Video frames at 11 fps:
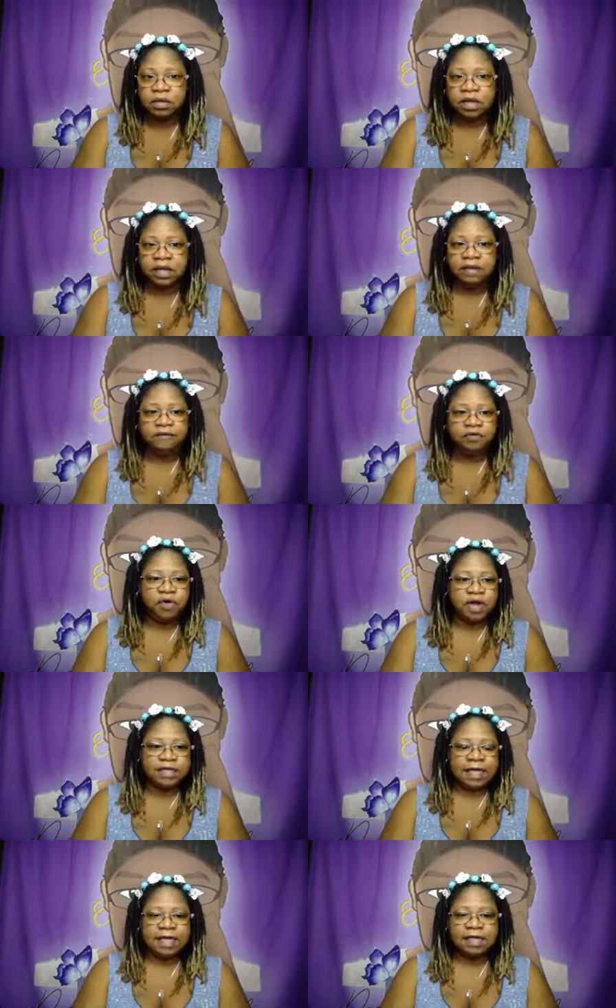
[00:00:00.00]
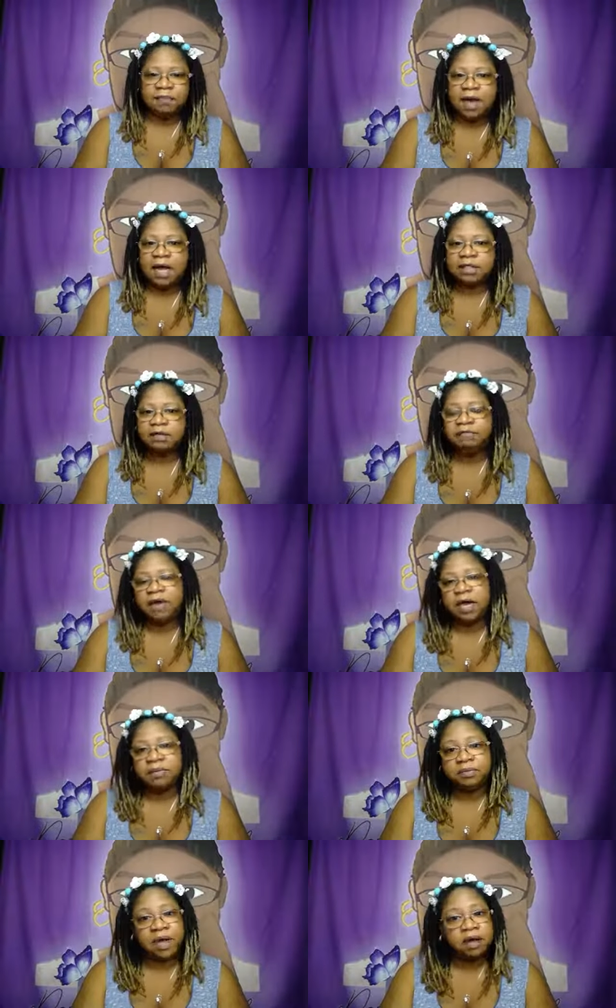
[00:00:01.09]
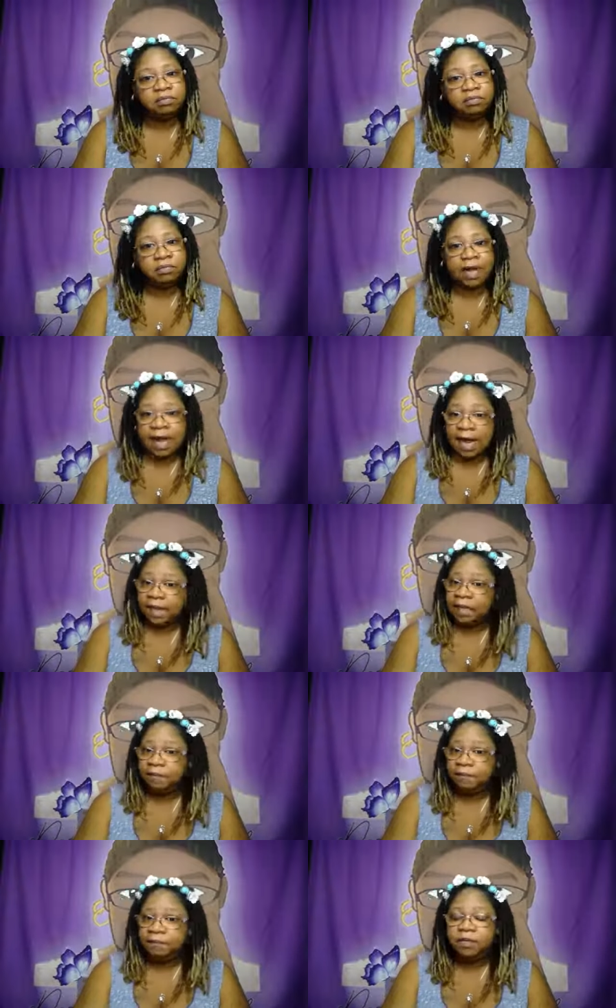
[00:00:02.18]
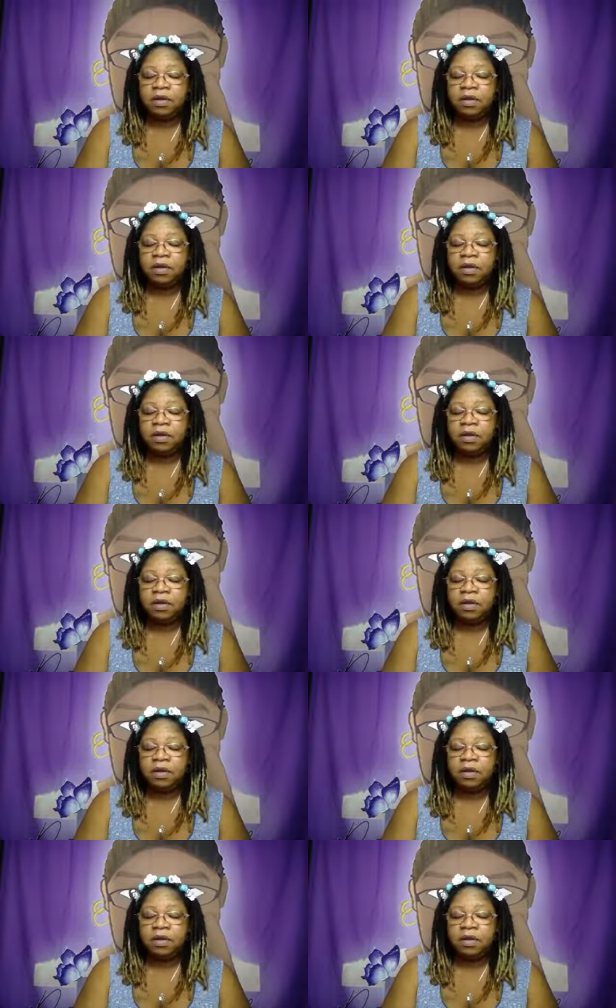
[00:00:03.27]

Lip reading: If you are taking the positive vibes route, like I am,